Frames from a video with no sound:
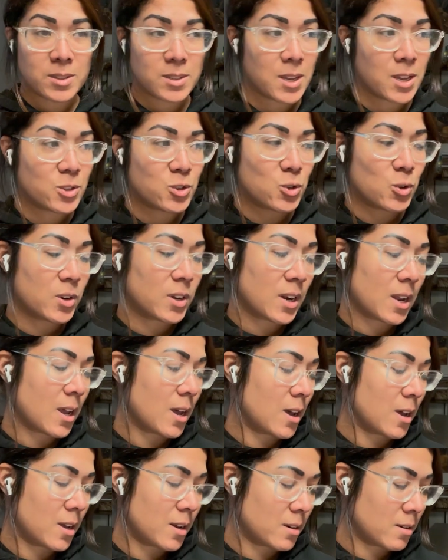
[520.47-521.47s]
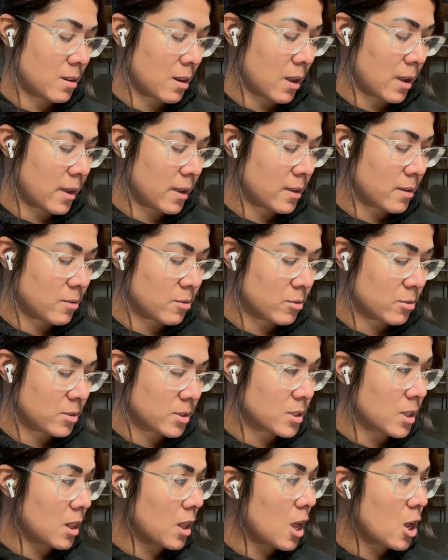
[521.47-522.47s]
says you can add like
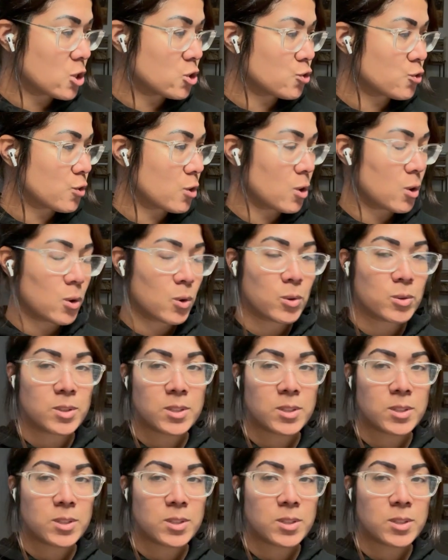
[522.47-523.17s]
cilantro,